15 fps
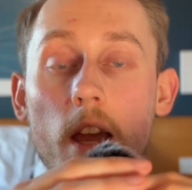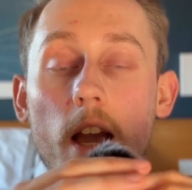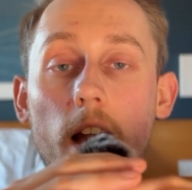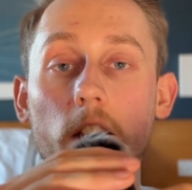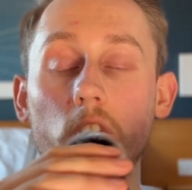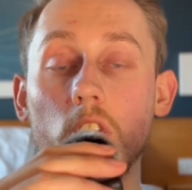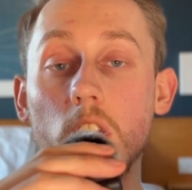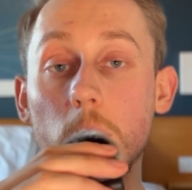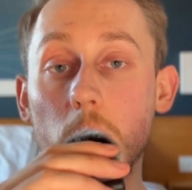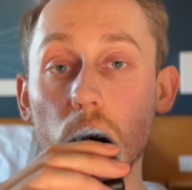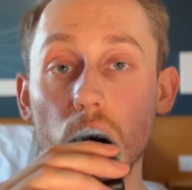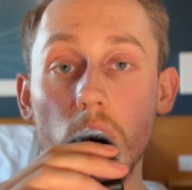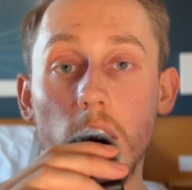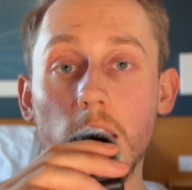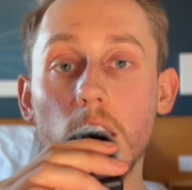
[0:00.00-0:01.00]
and it's going to be
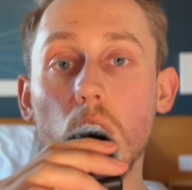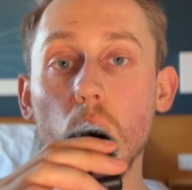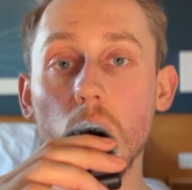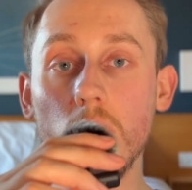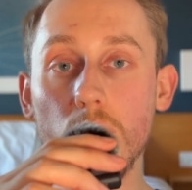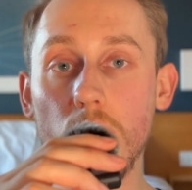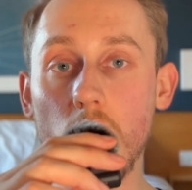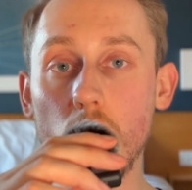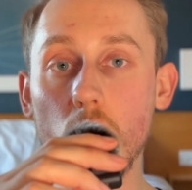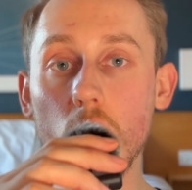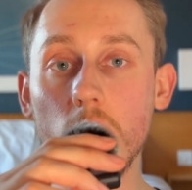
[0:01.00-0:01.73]
really close to failure,